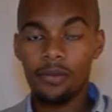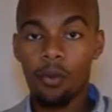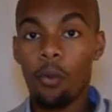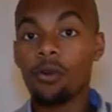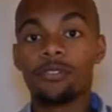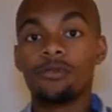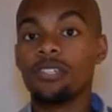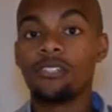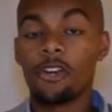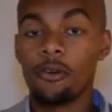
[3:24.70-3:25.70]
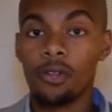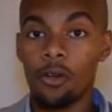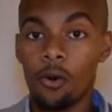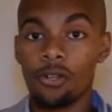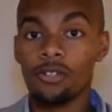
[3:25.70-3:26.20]
or to
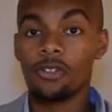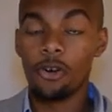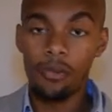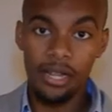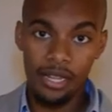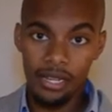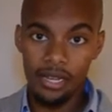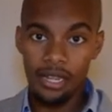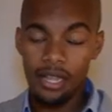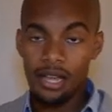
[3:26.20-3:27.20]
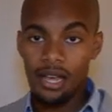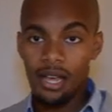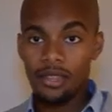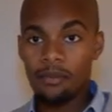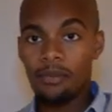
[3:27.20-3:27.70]
determinate it.
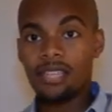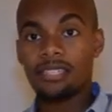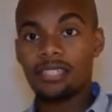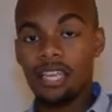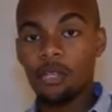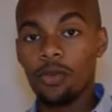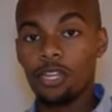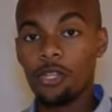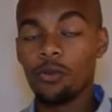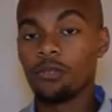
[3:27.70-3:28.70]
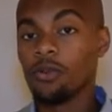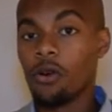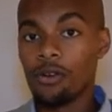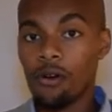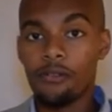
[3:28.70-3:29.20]
The best thing you can do is be
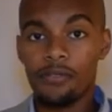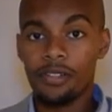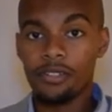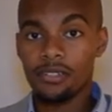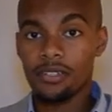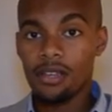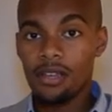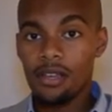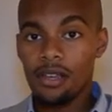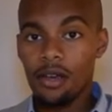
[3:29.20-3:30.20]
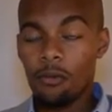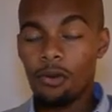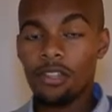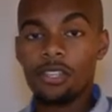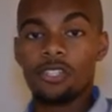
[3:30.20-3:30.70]
on offense. One
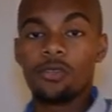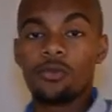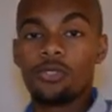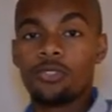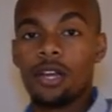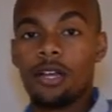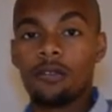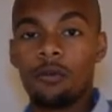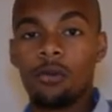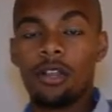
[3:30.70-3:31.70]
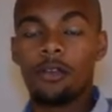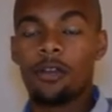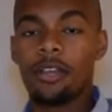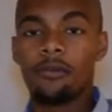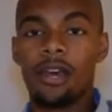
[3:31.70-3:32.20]
of the soldiers, one of the
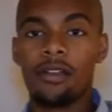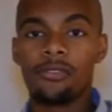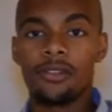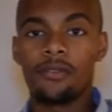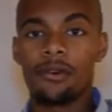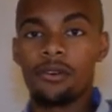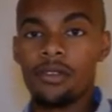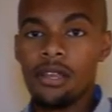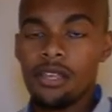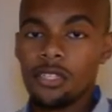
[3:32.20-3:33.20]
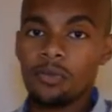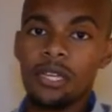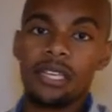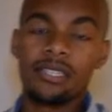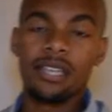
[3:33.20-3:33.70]
great commanders I've heard
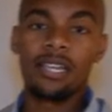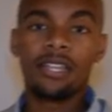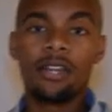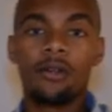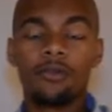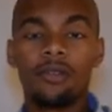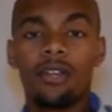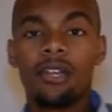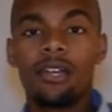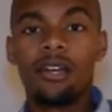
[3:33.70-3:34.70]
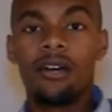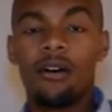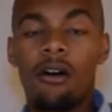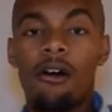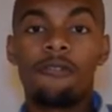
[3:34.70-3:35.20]
speak is that,
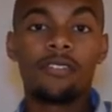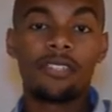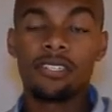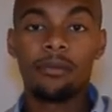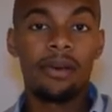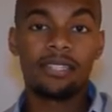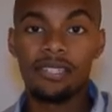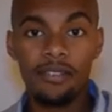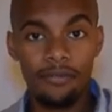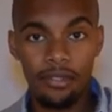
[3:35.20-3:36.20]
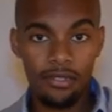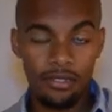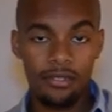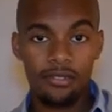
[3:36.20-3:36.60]
offense is the best defense.